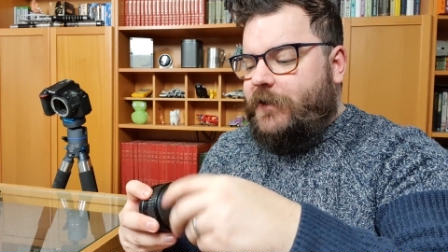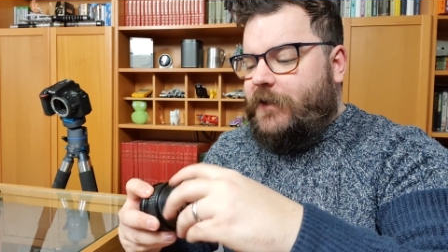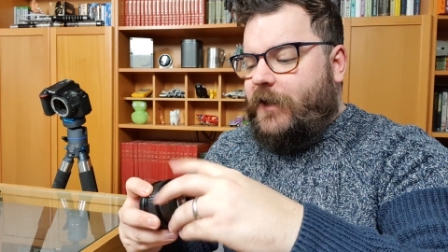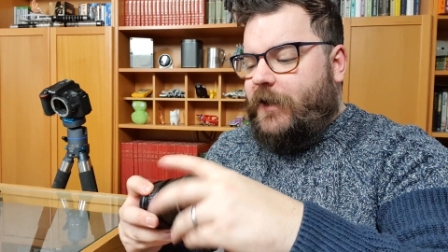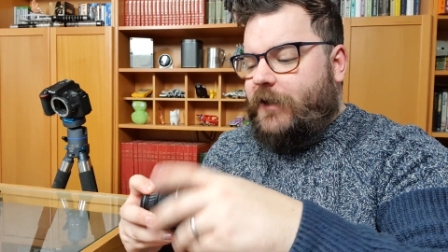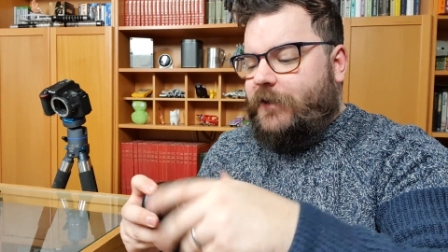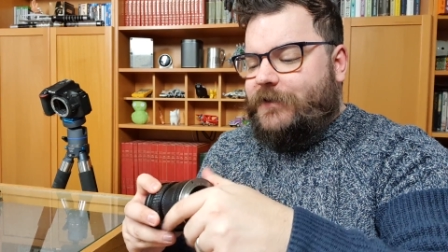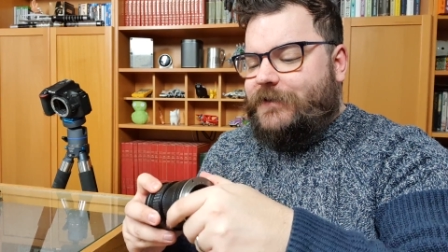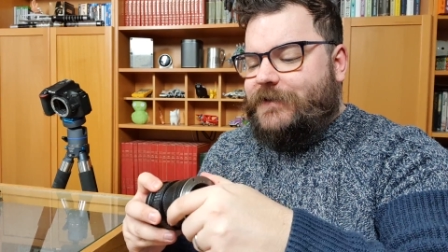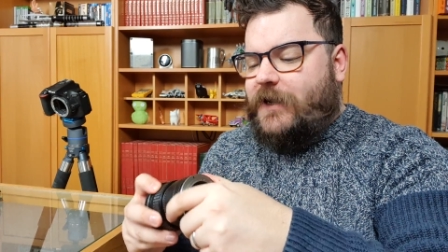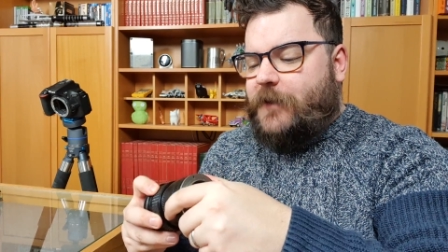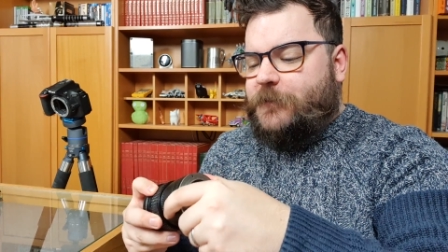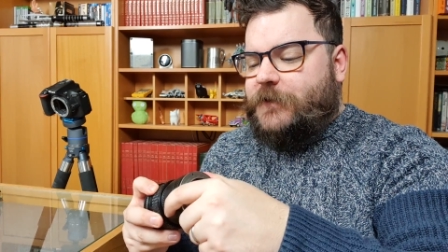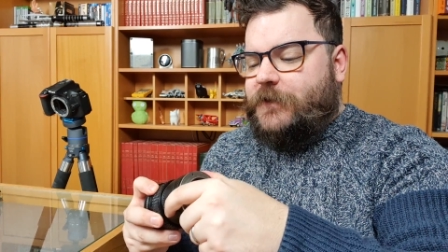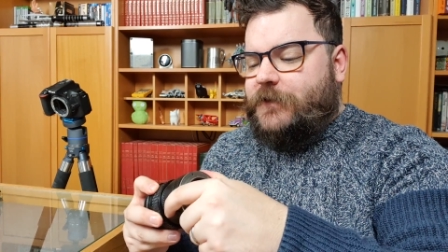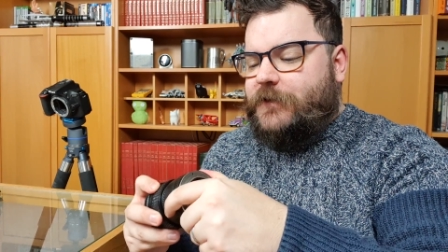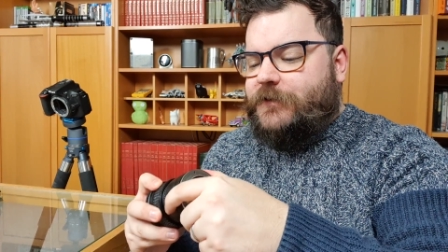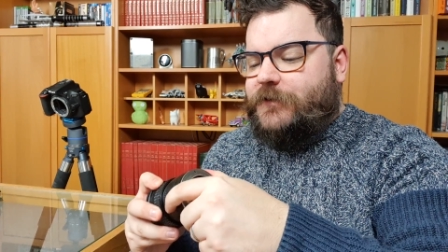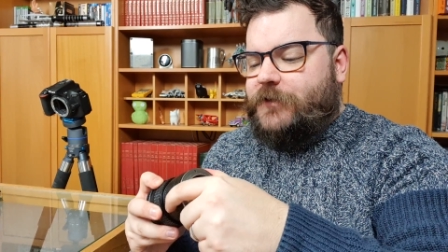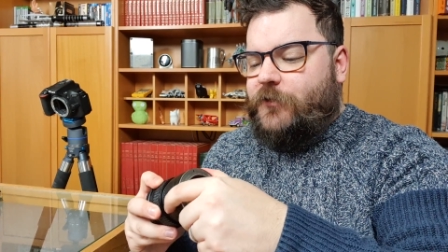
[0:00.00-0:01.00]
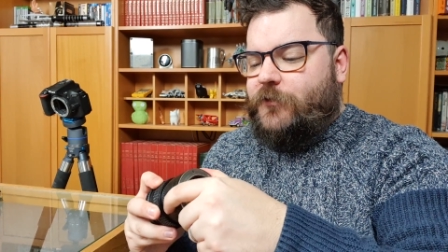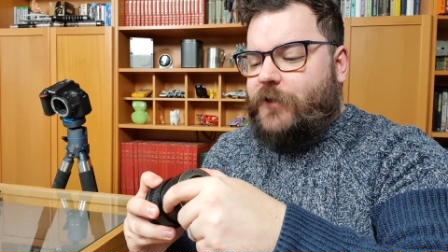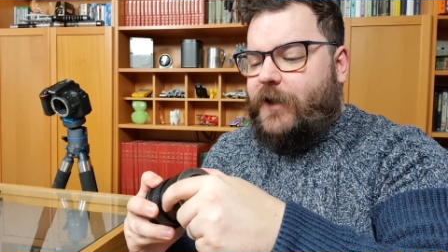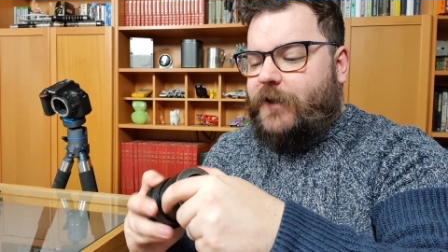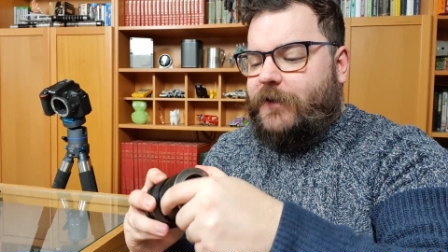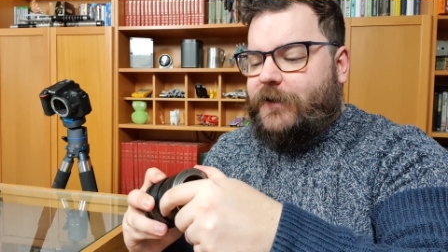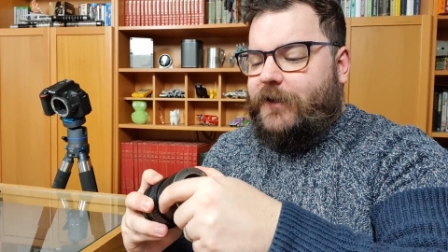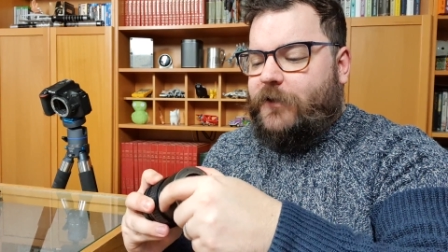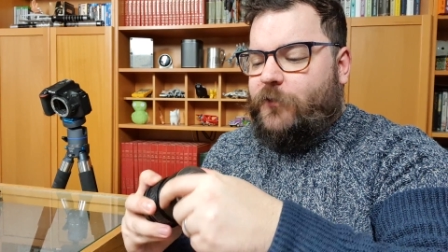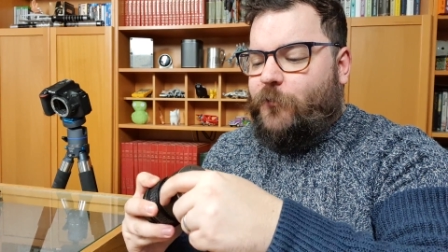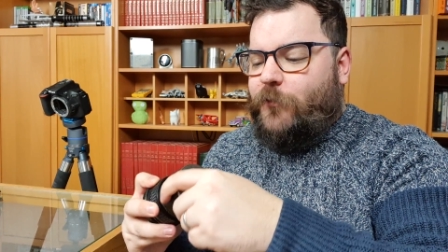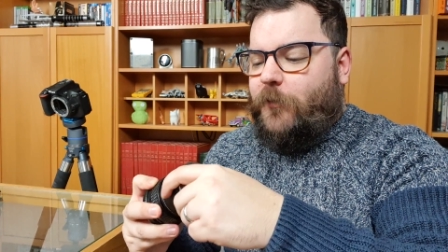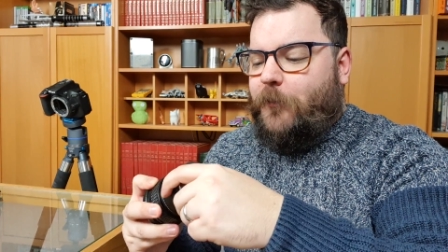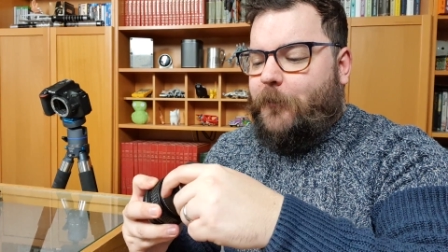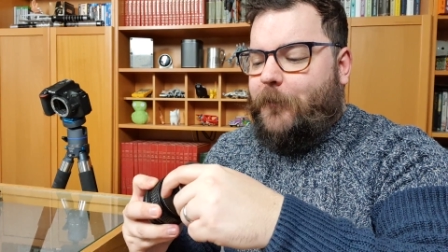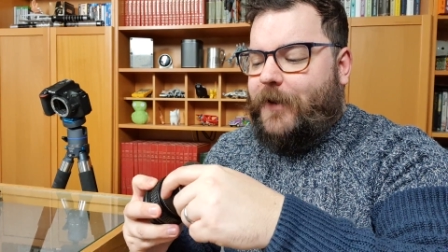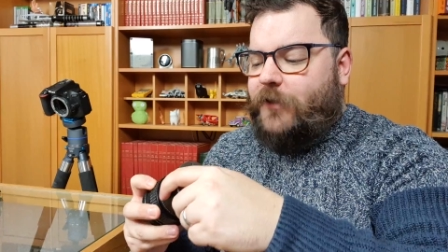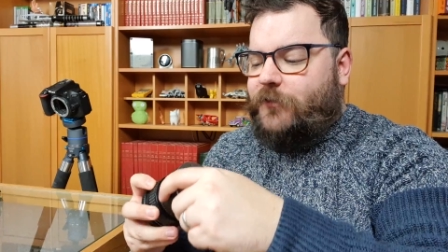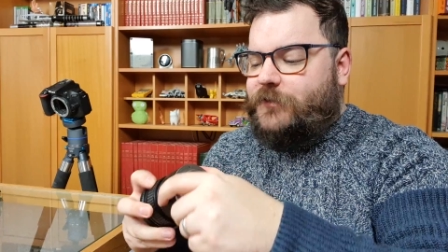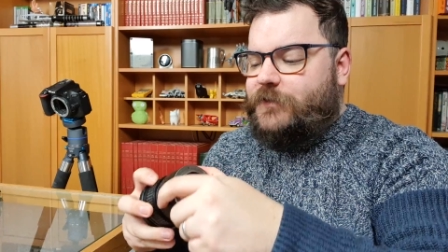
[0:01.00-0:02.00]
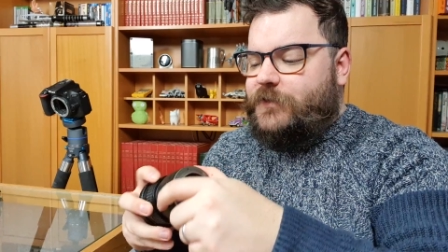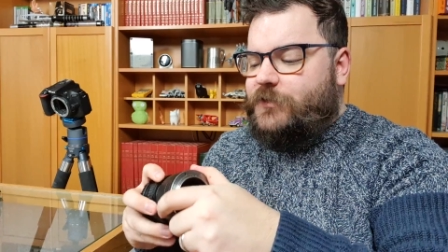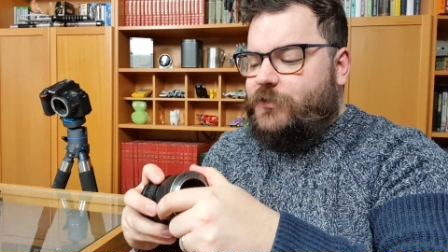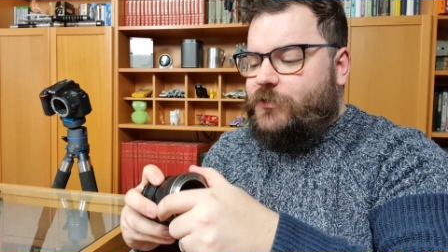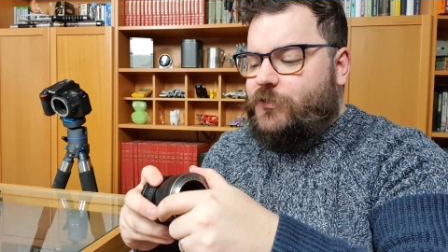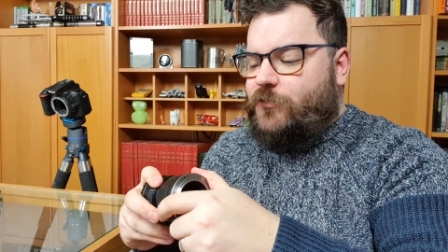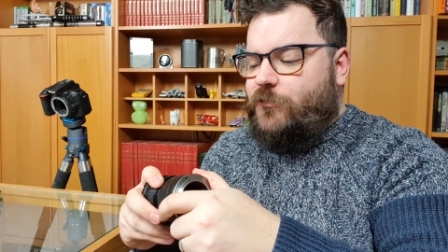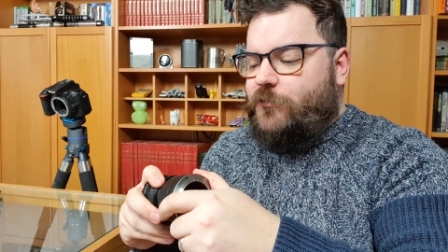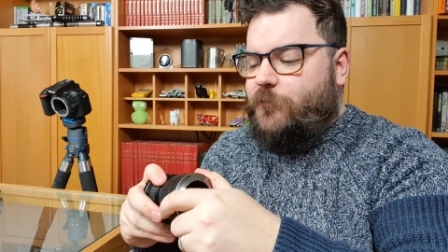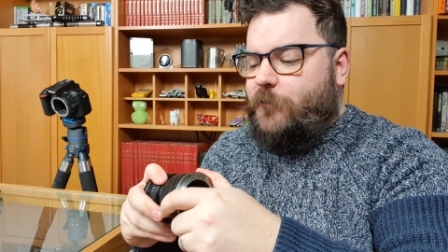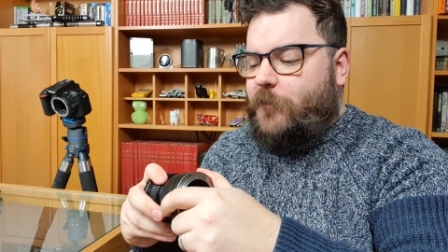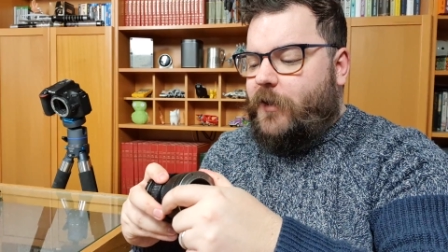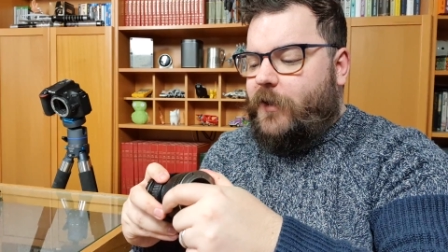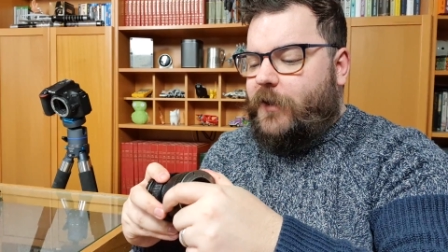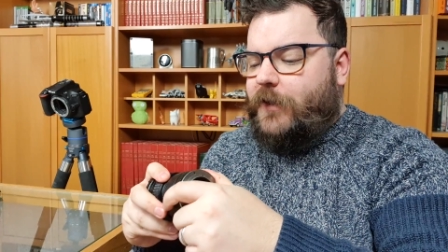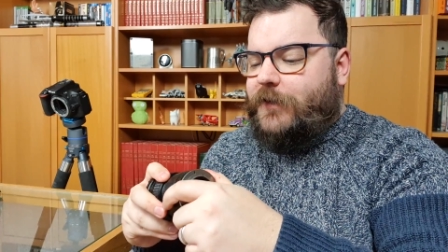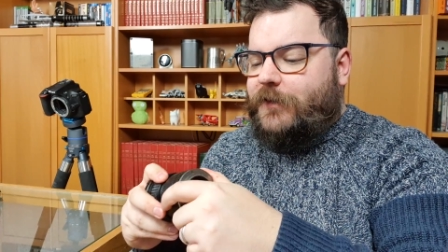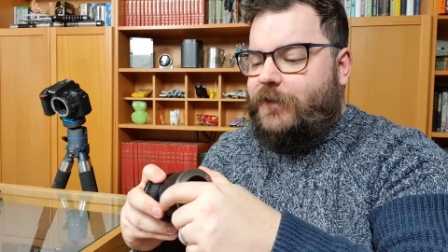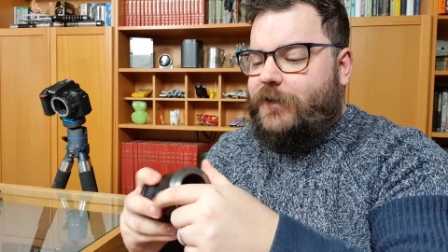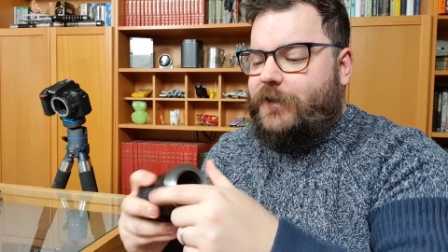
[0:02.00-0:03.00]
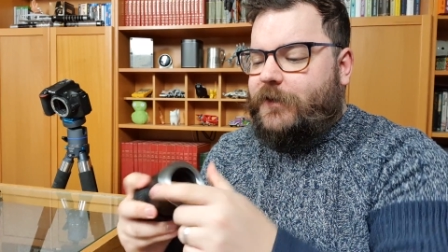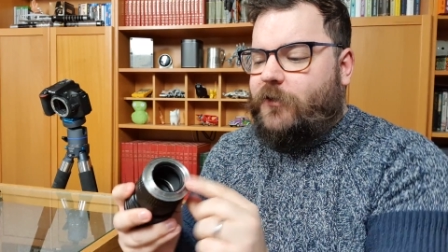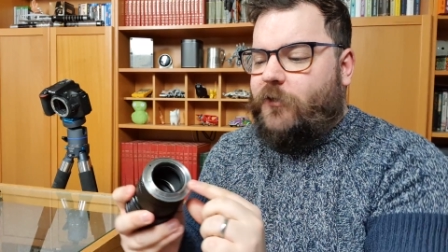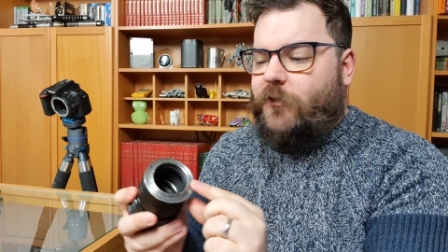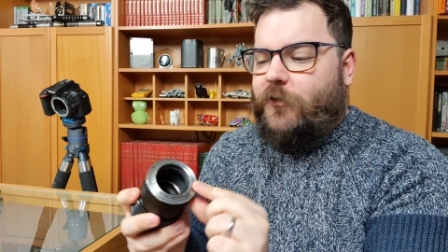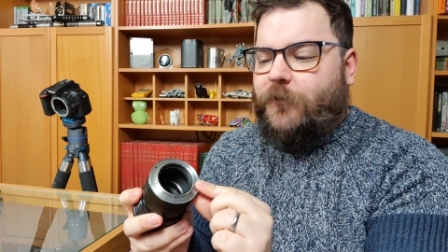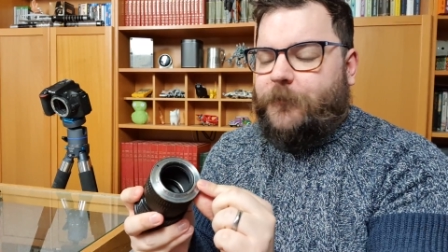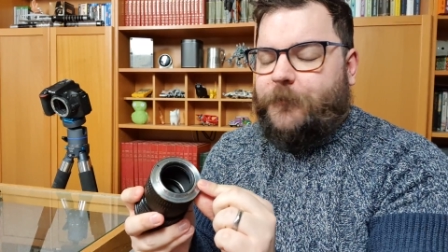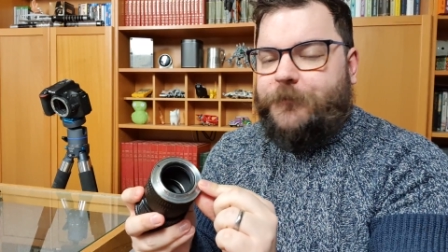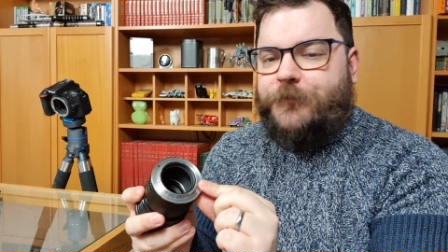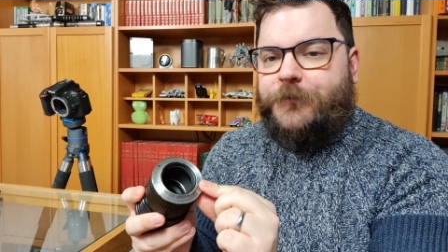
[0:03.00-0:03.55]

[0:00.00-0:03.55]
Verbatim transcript: an adapter so that it will mount to my Nikon.